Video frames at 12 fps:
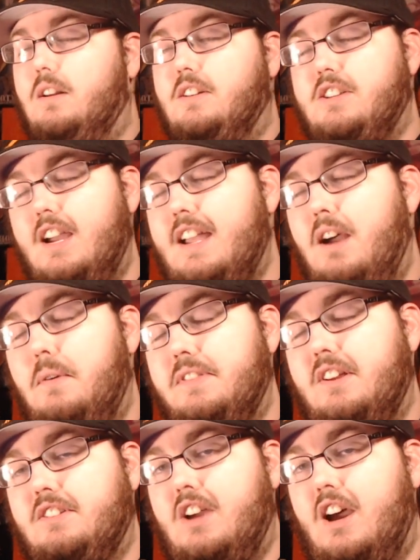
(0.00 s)
check out what
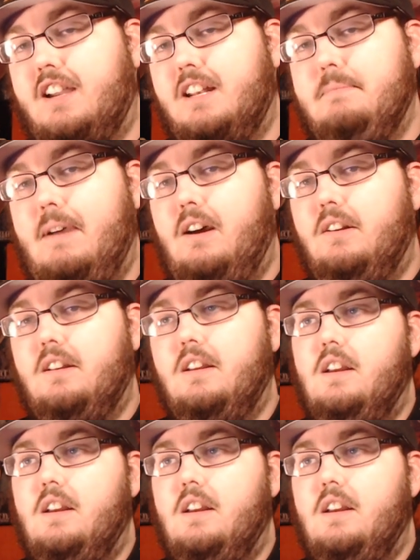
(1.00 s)
they're talking about.